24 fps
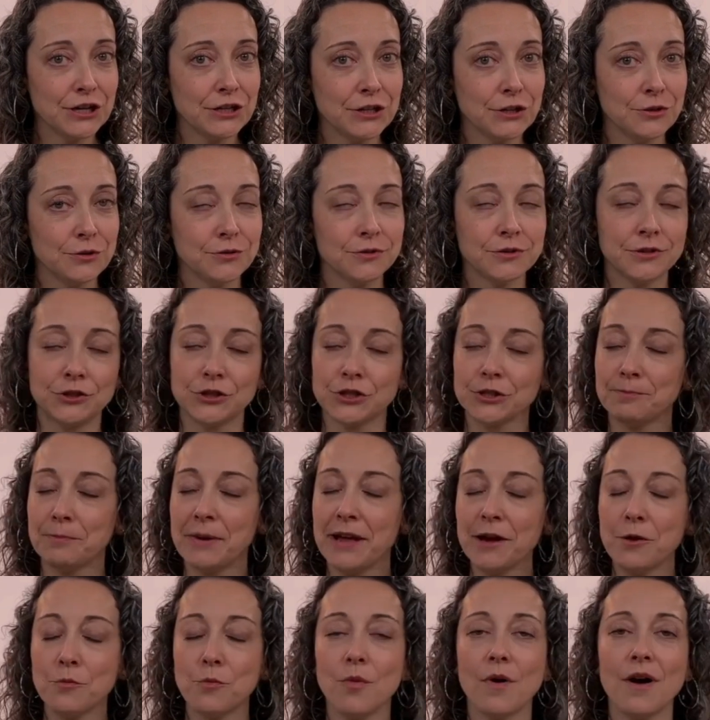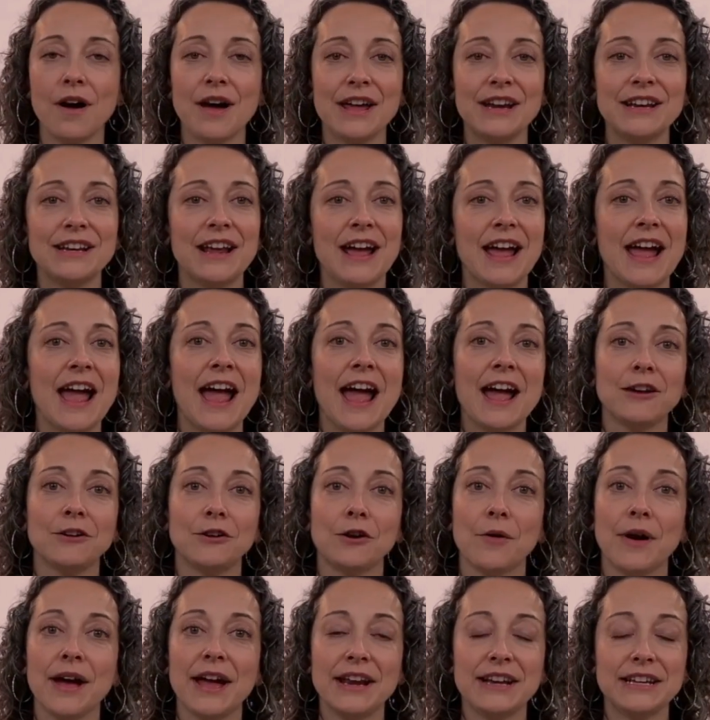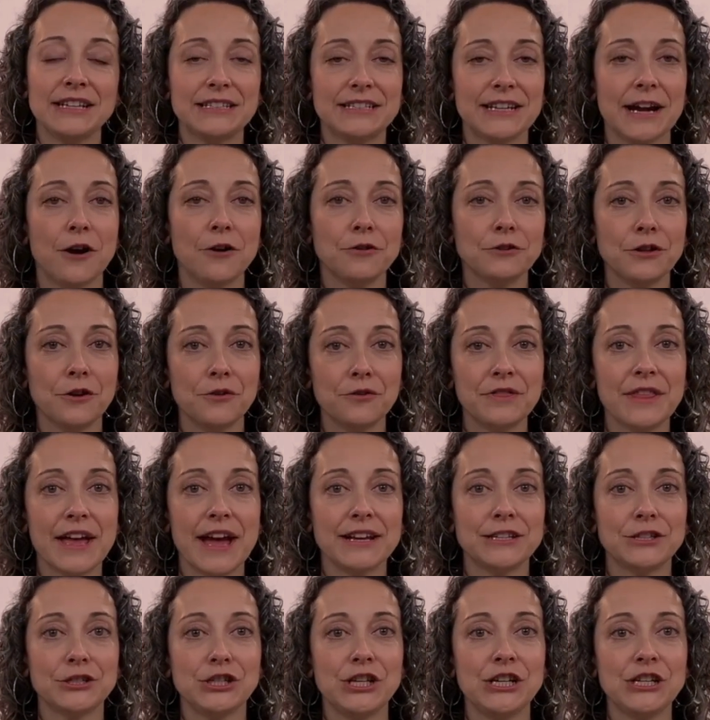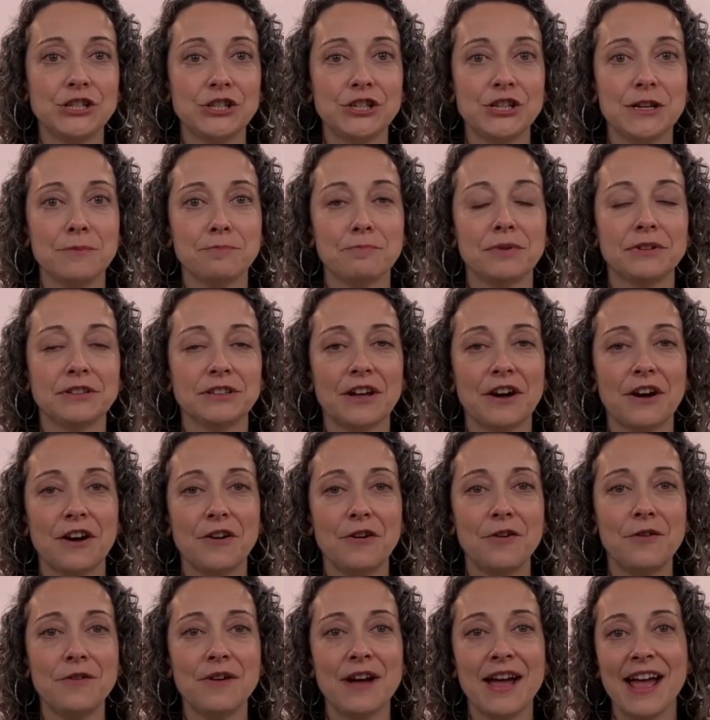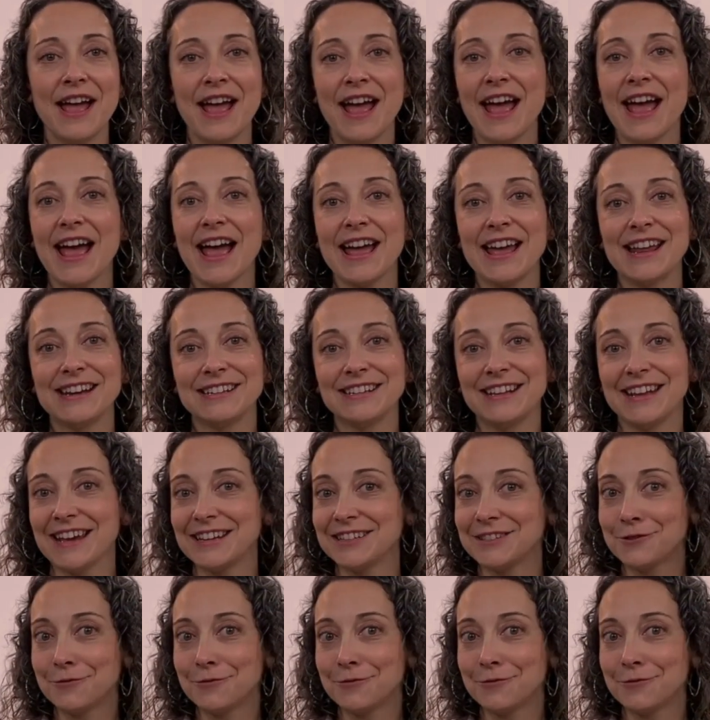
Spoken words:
to use. Just pick one, go ahead and download that cheat sheet below, and get to